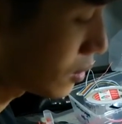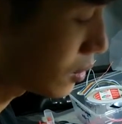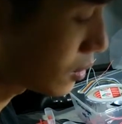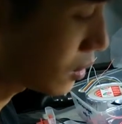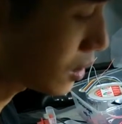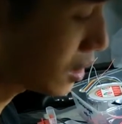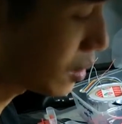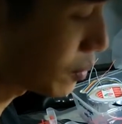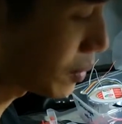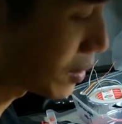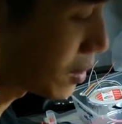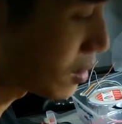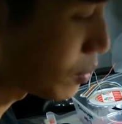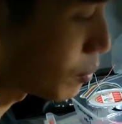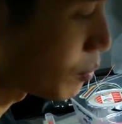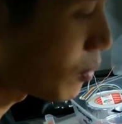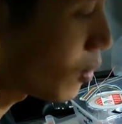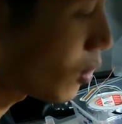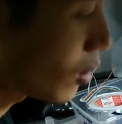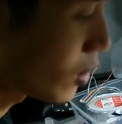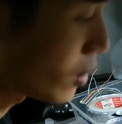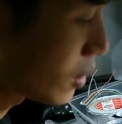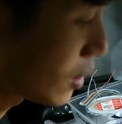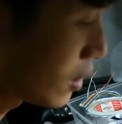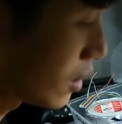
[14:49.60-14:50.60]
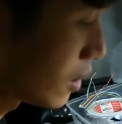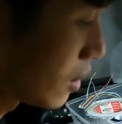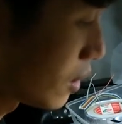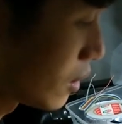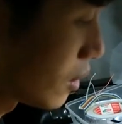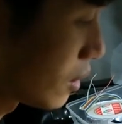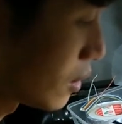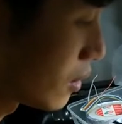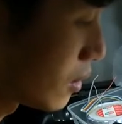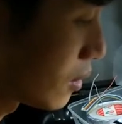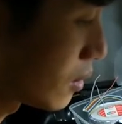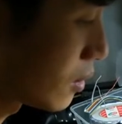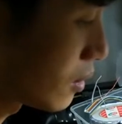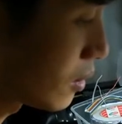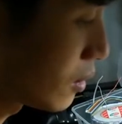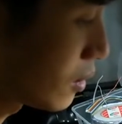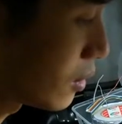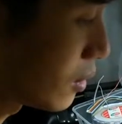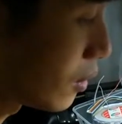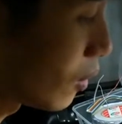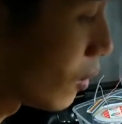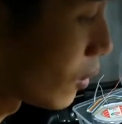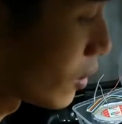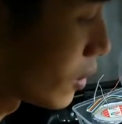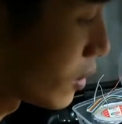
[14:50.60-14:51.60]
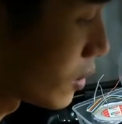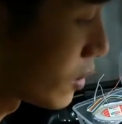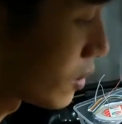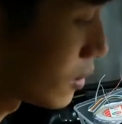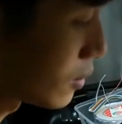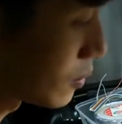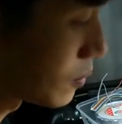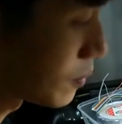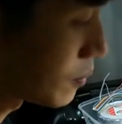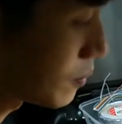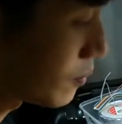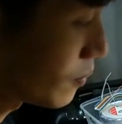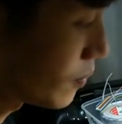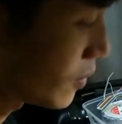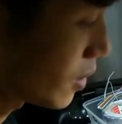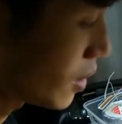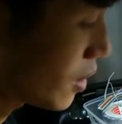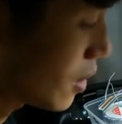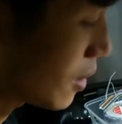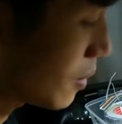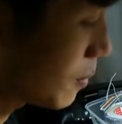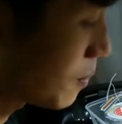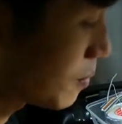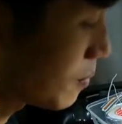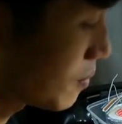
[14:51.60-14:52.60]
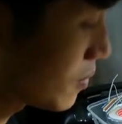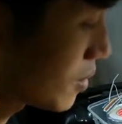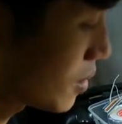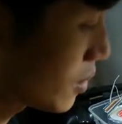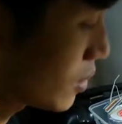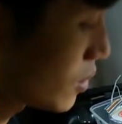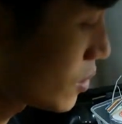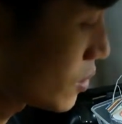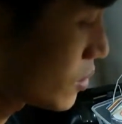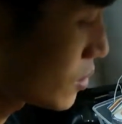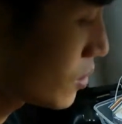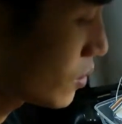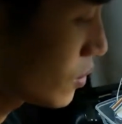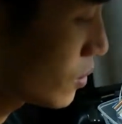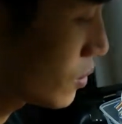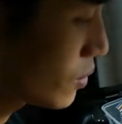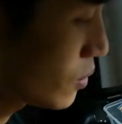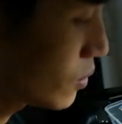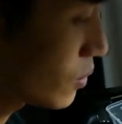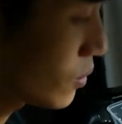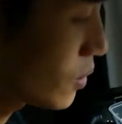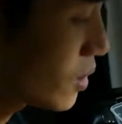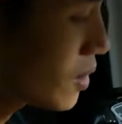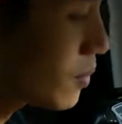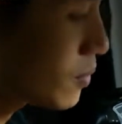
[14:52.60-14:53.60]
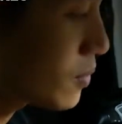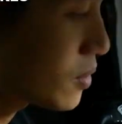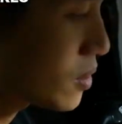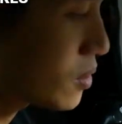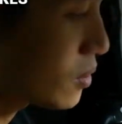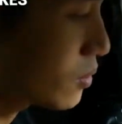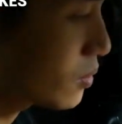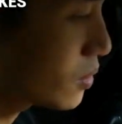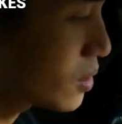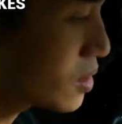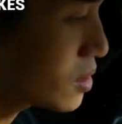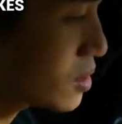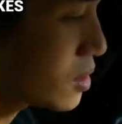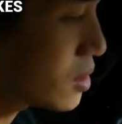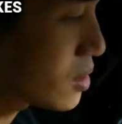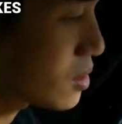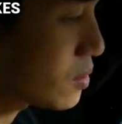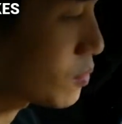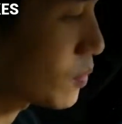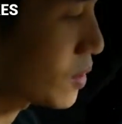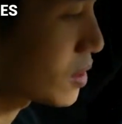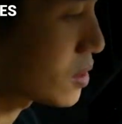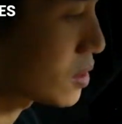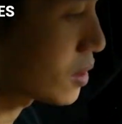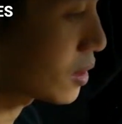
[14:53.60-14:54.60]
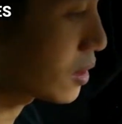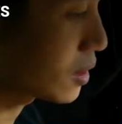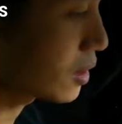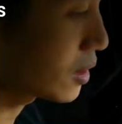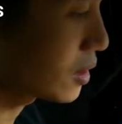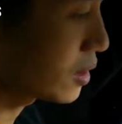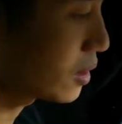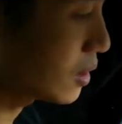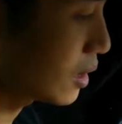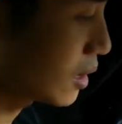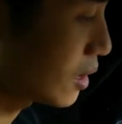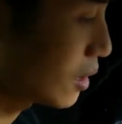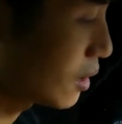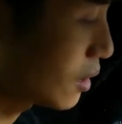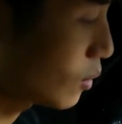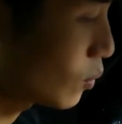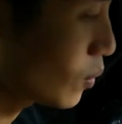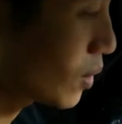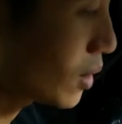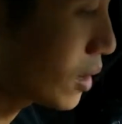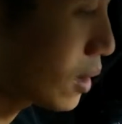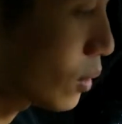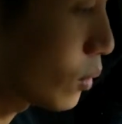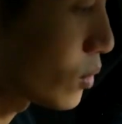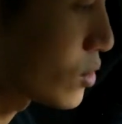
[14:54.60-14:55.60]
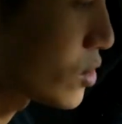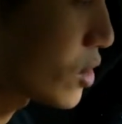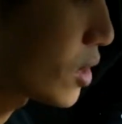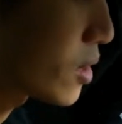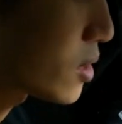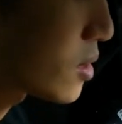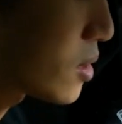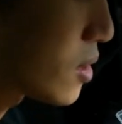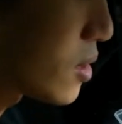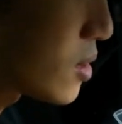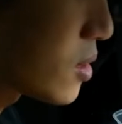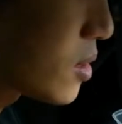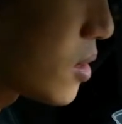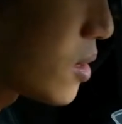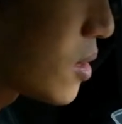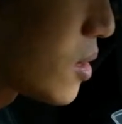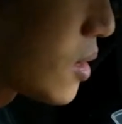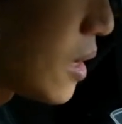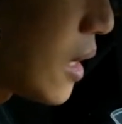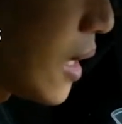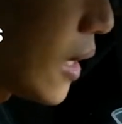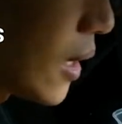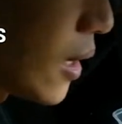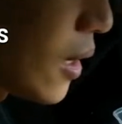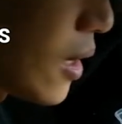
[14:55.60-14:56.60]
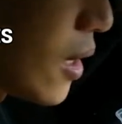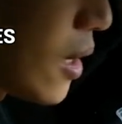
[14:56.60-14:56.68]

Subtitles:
keeping the board longer. So this is basically what our chassis is like